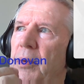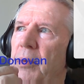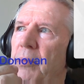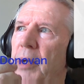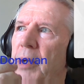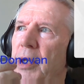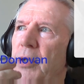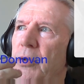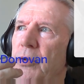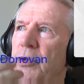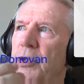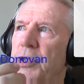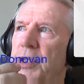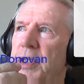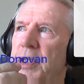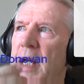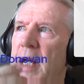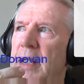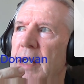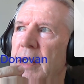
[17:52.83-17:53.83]
by
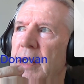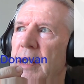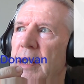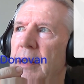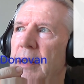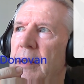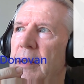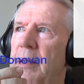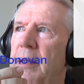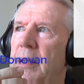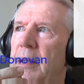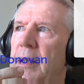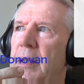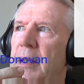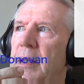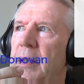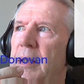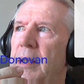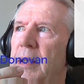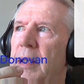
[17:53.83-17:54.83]
understanding
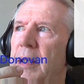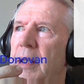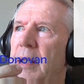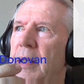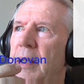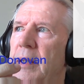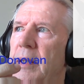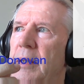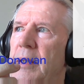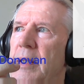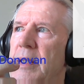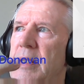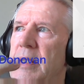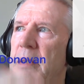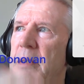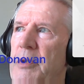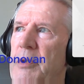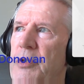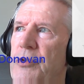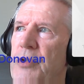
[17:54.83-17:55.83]
the
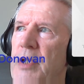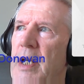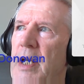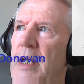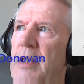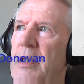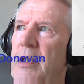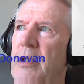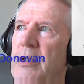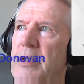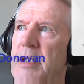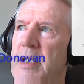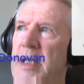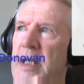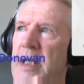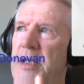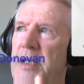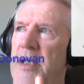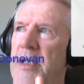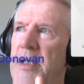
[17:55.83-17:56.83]
symmetry and the
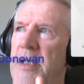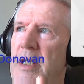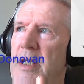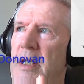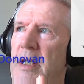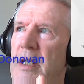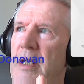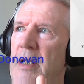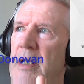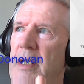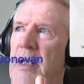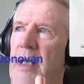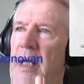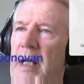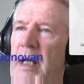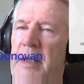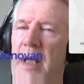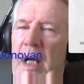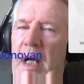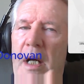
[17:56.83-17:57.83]
consistency
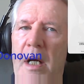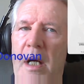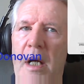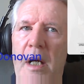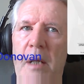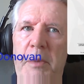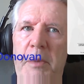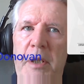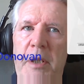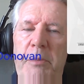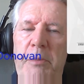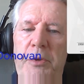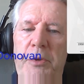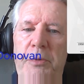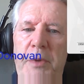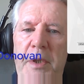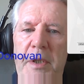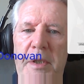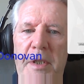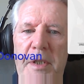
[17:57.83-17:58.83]
and the harmony
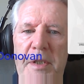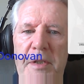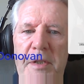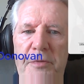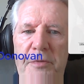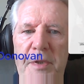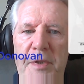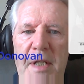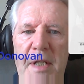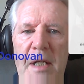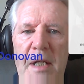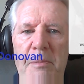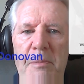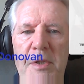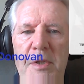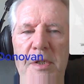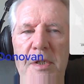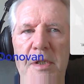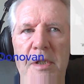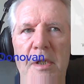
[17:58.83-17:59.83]
between the different
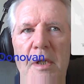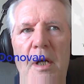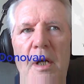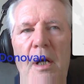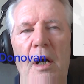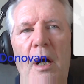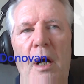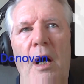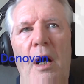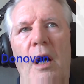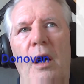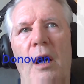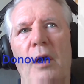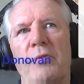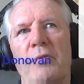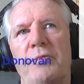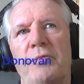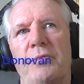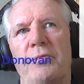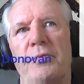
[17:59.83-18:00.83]
elements
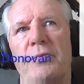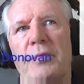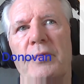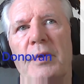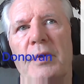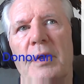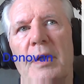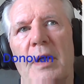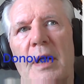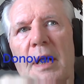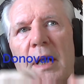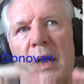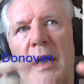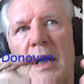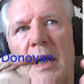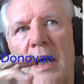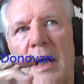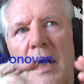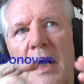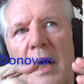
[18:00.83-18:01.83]
of
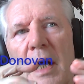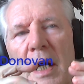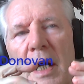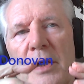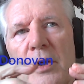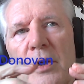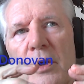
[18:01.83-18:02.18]
an